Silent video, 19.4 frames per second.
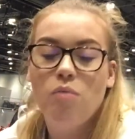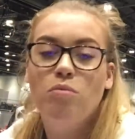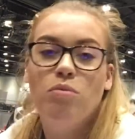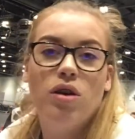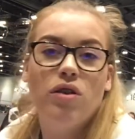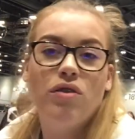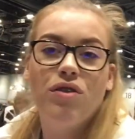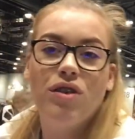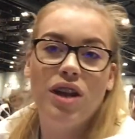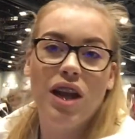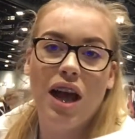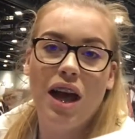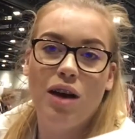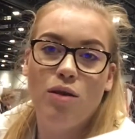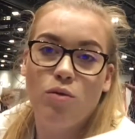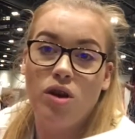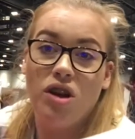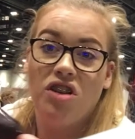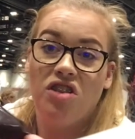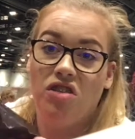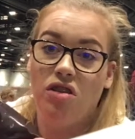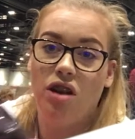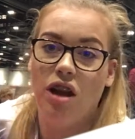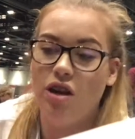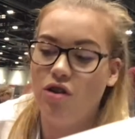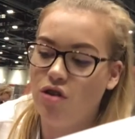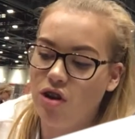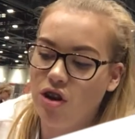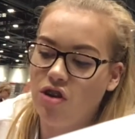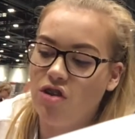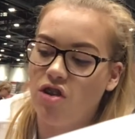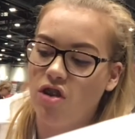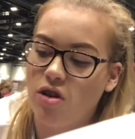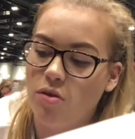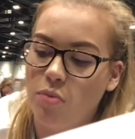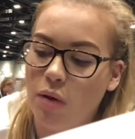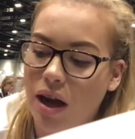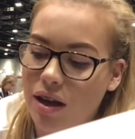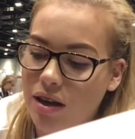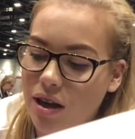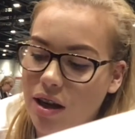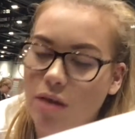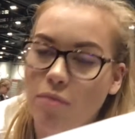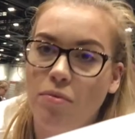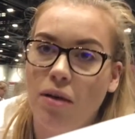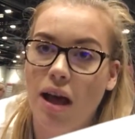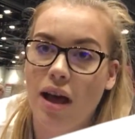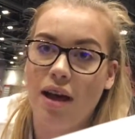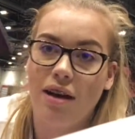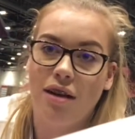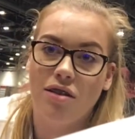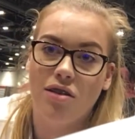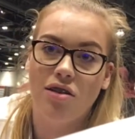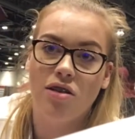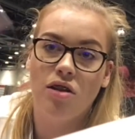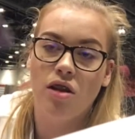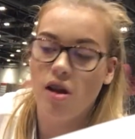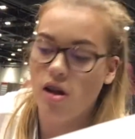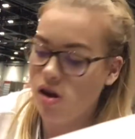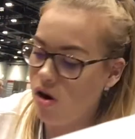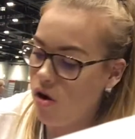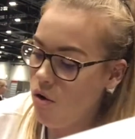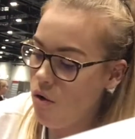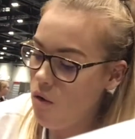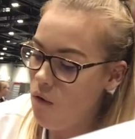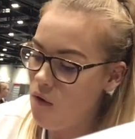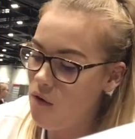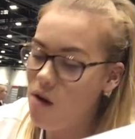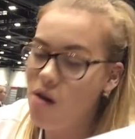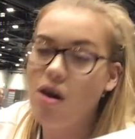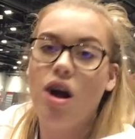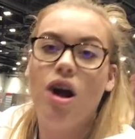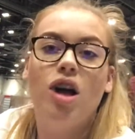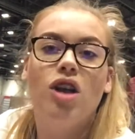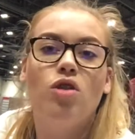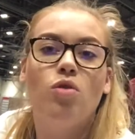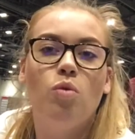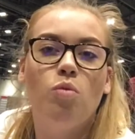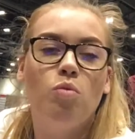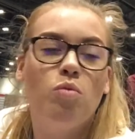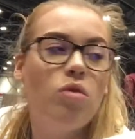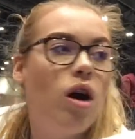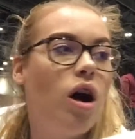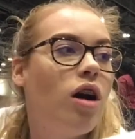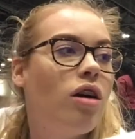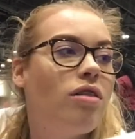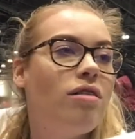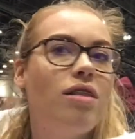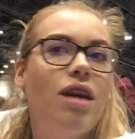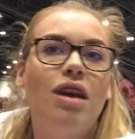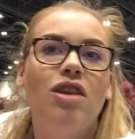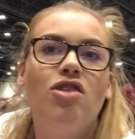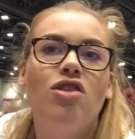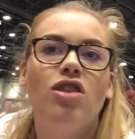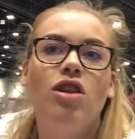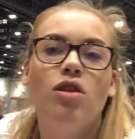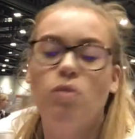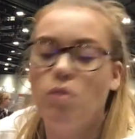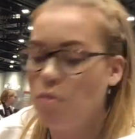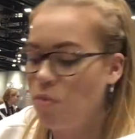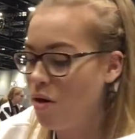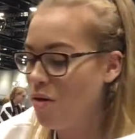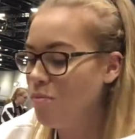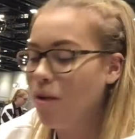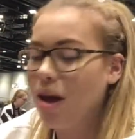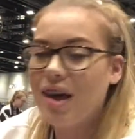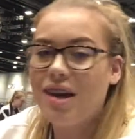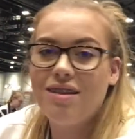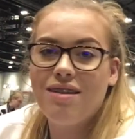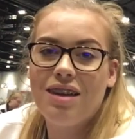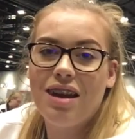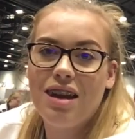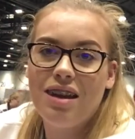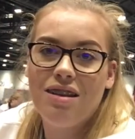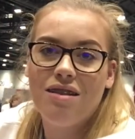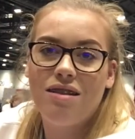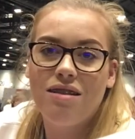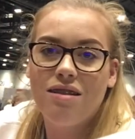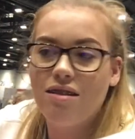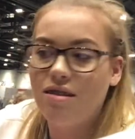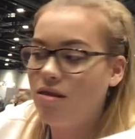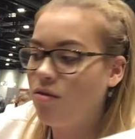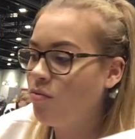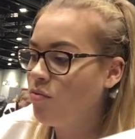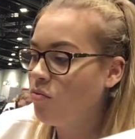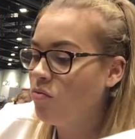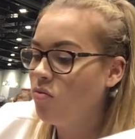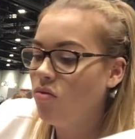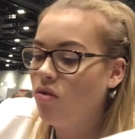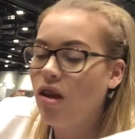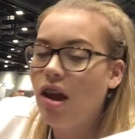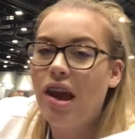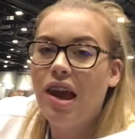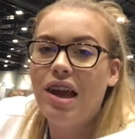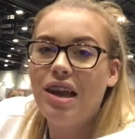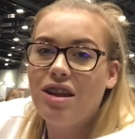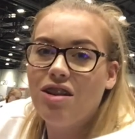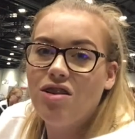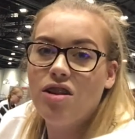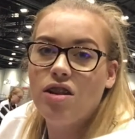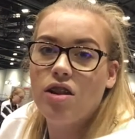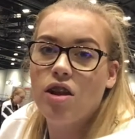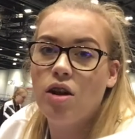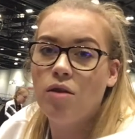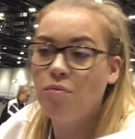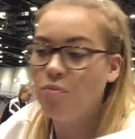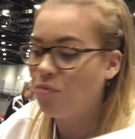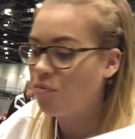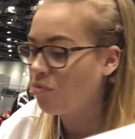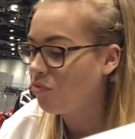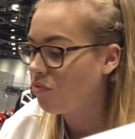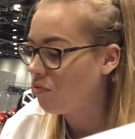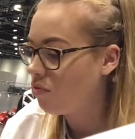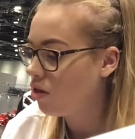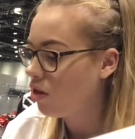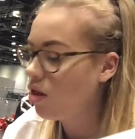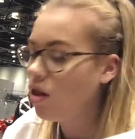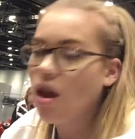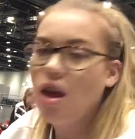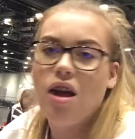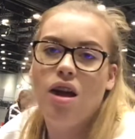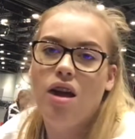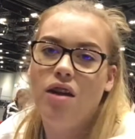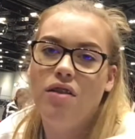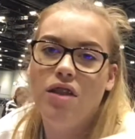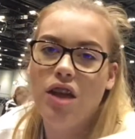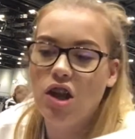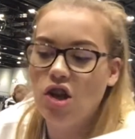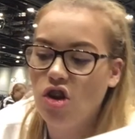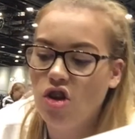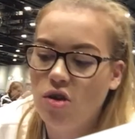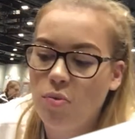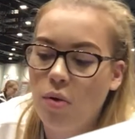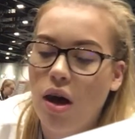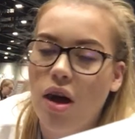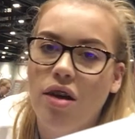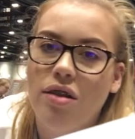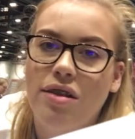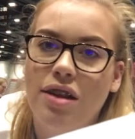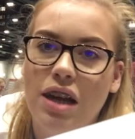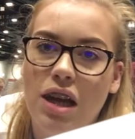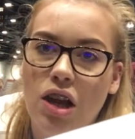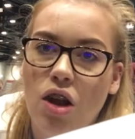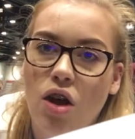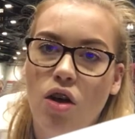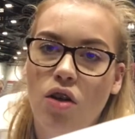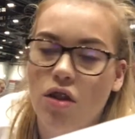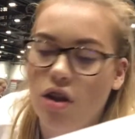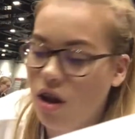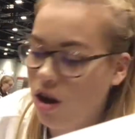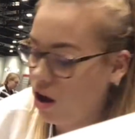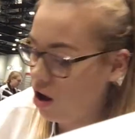But for now, we're literally just packing bags. Our station is we put magazines into them and then just pass it along the